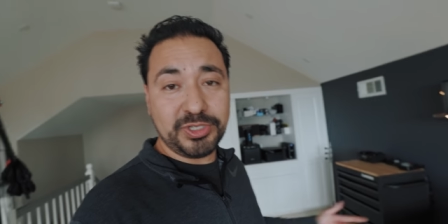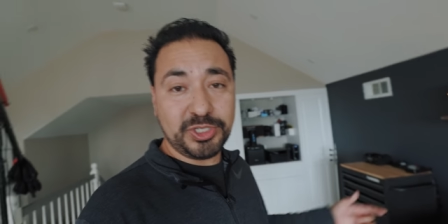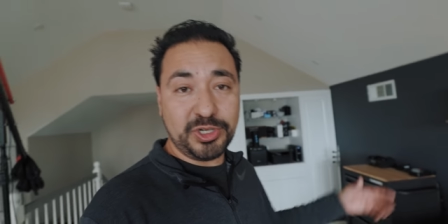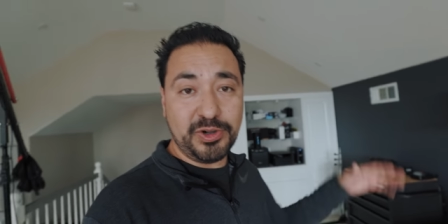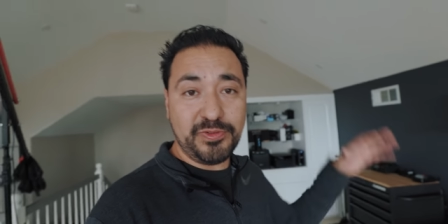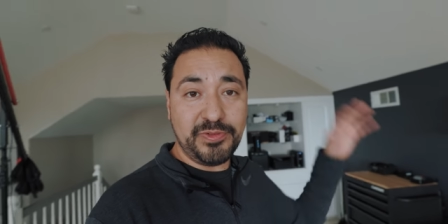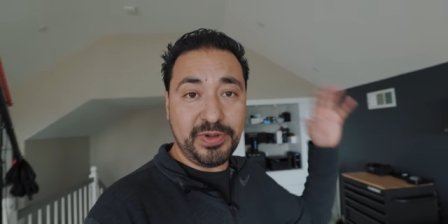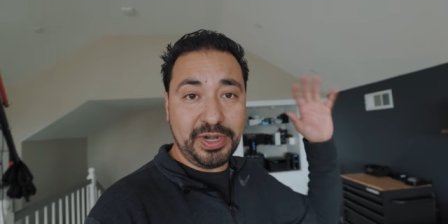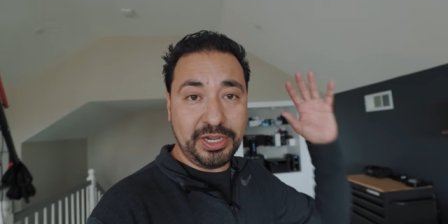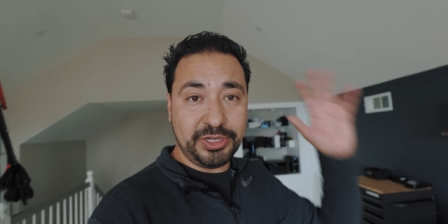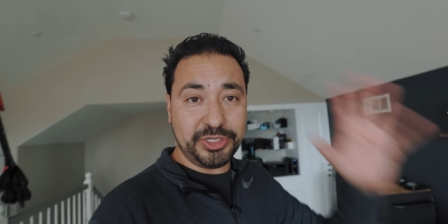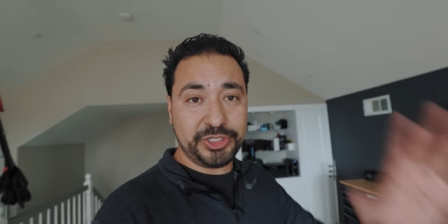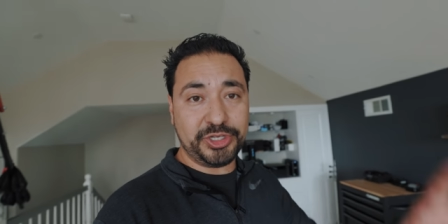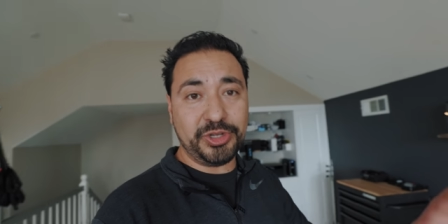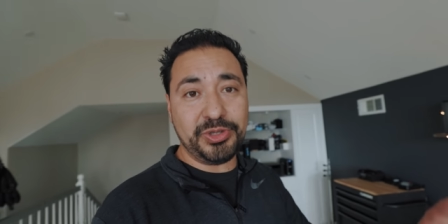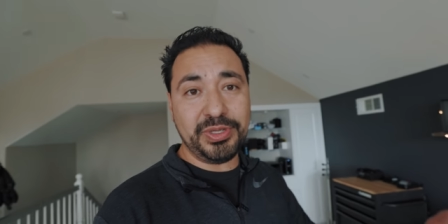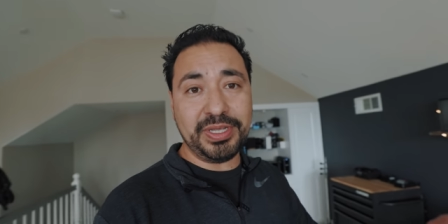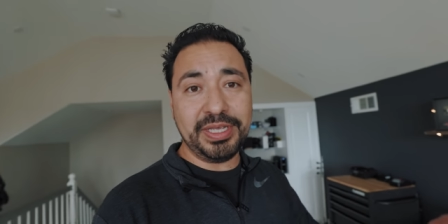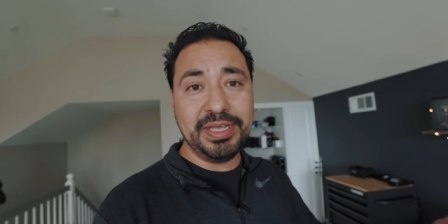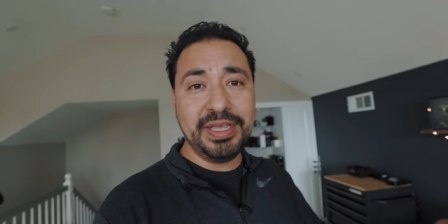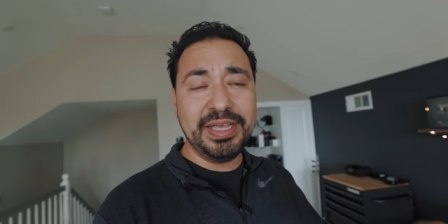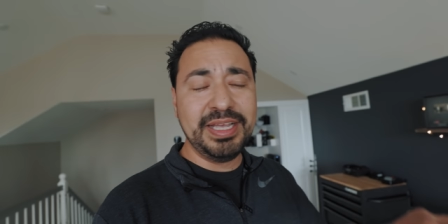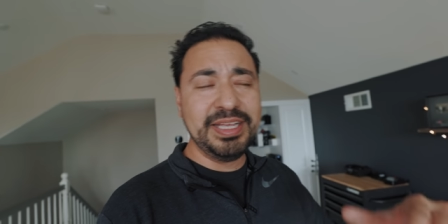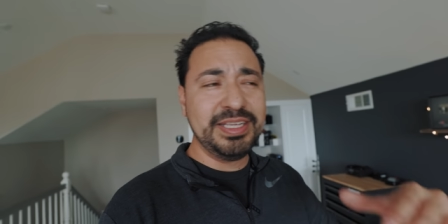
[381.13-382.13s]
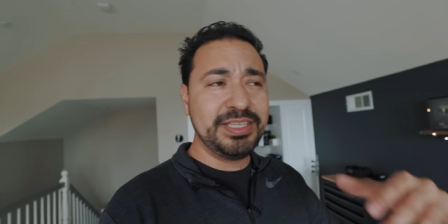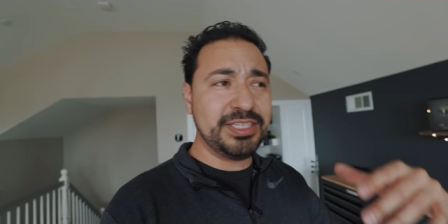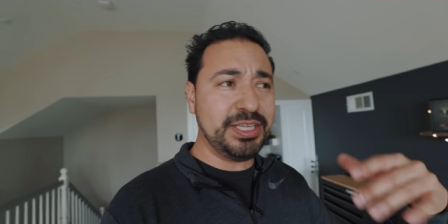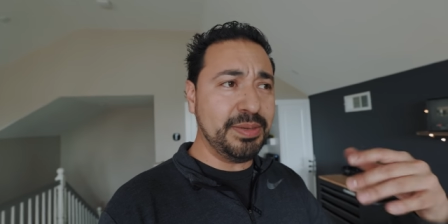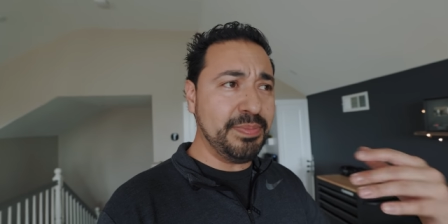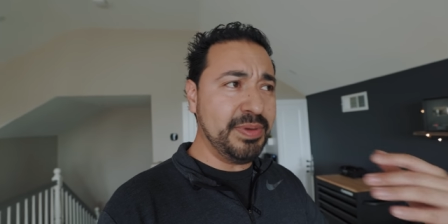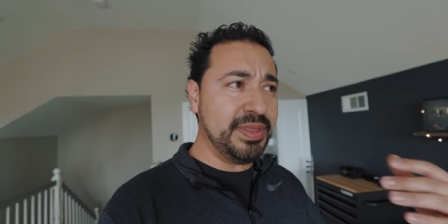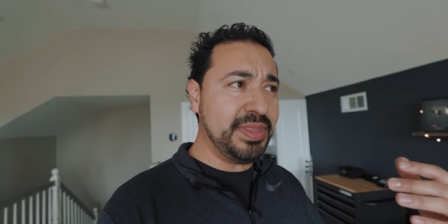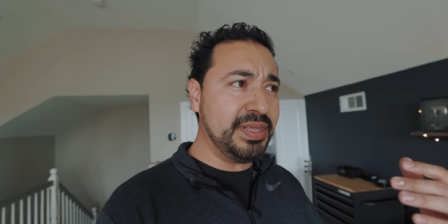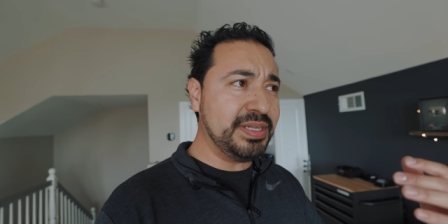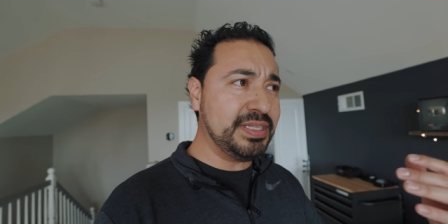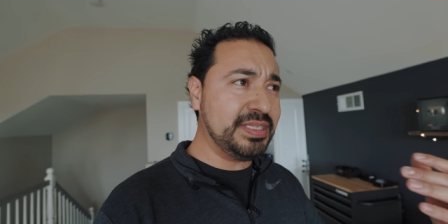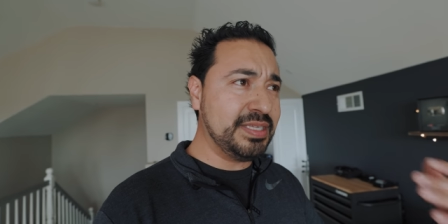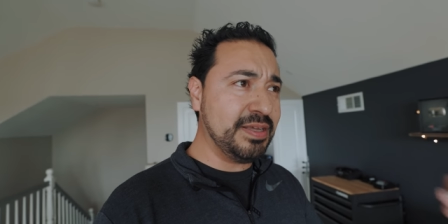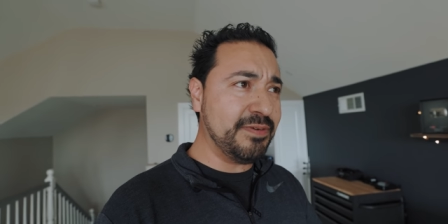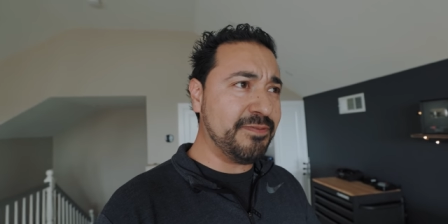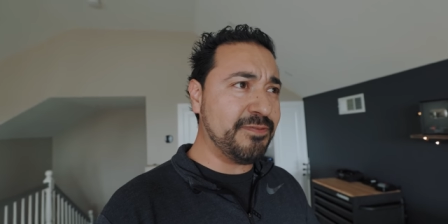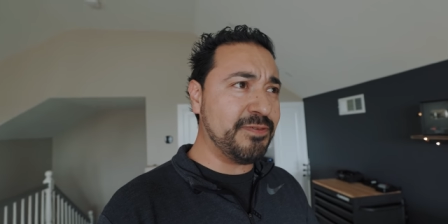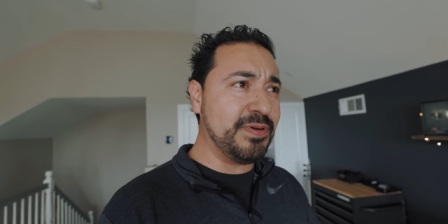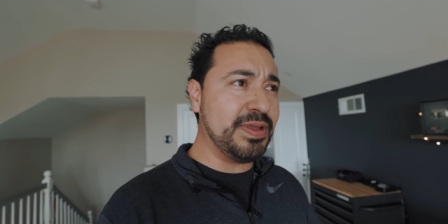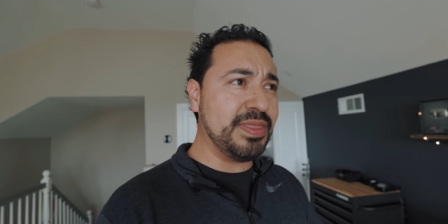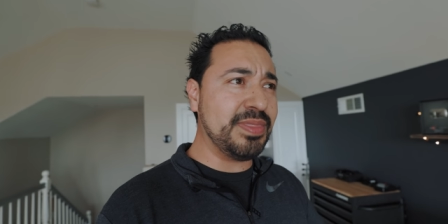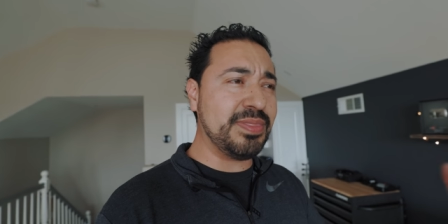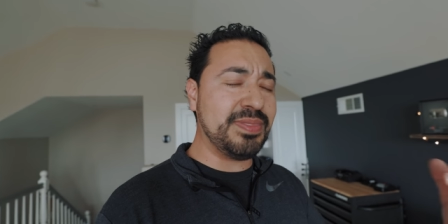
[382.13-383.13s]
the server, and I'll show you some of the
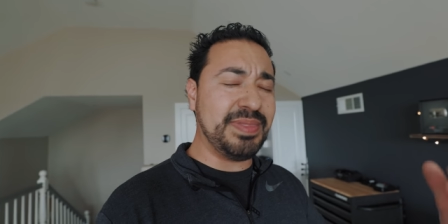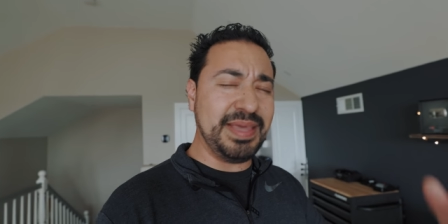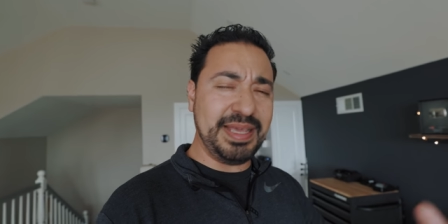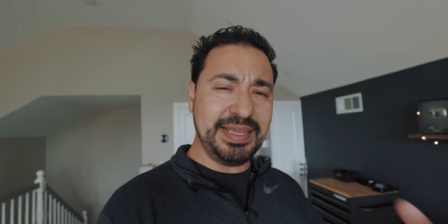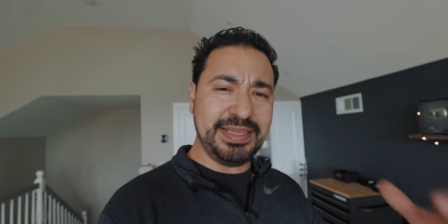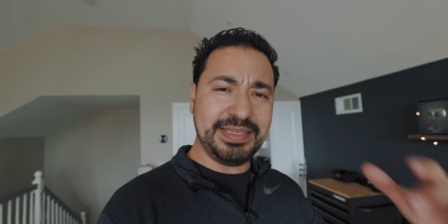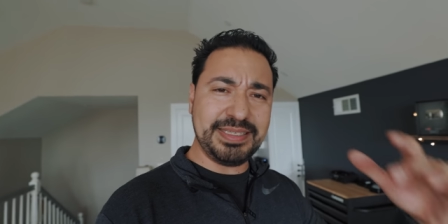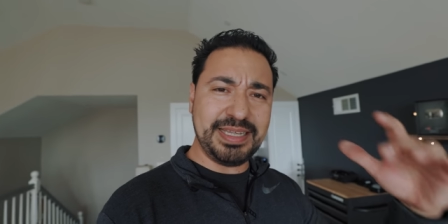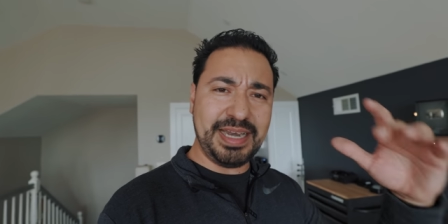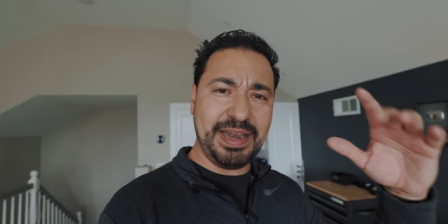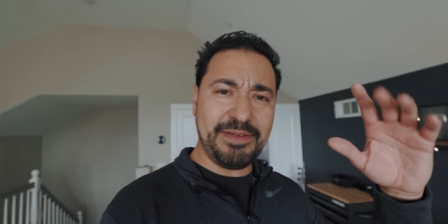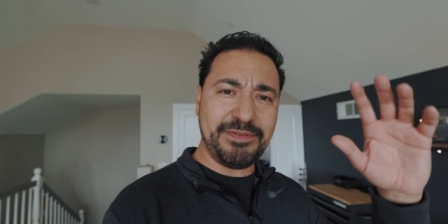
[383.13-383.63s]
different things that